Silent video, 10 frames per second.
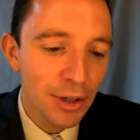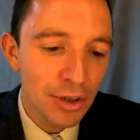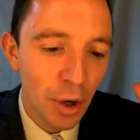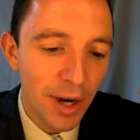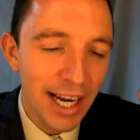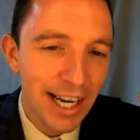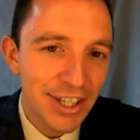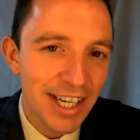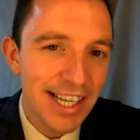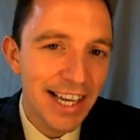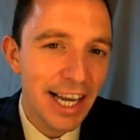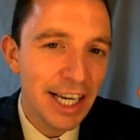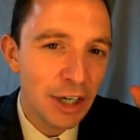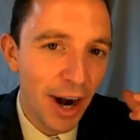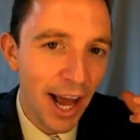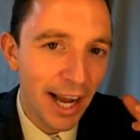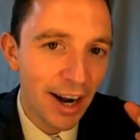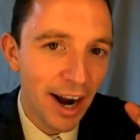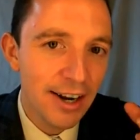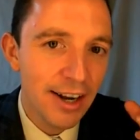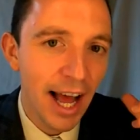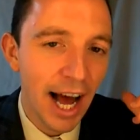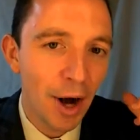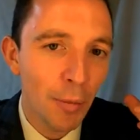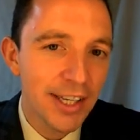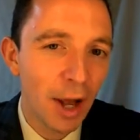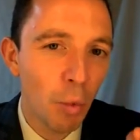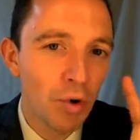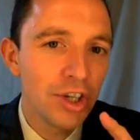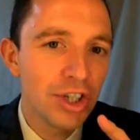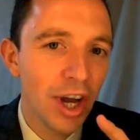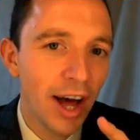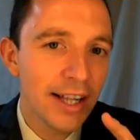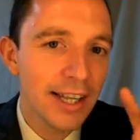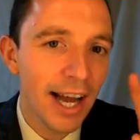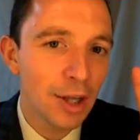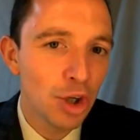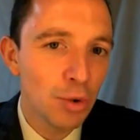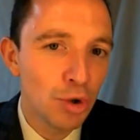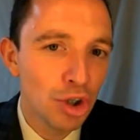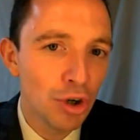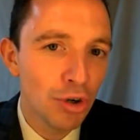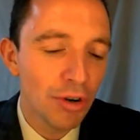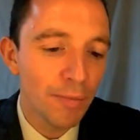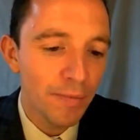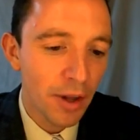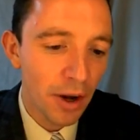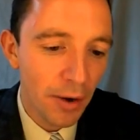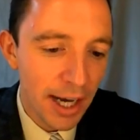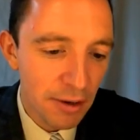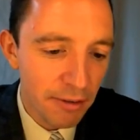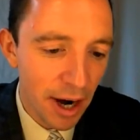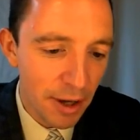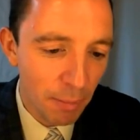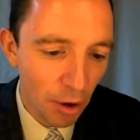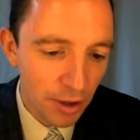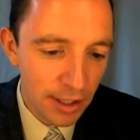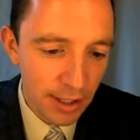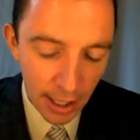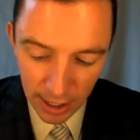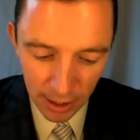So in English, it's irregular, and we say one child and two children. Okay, so very important.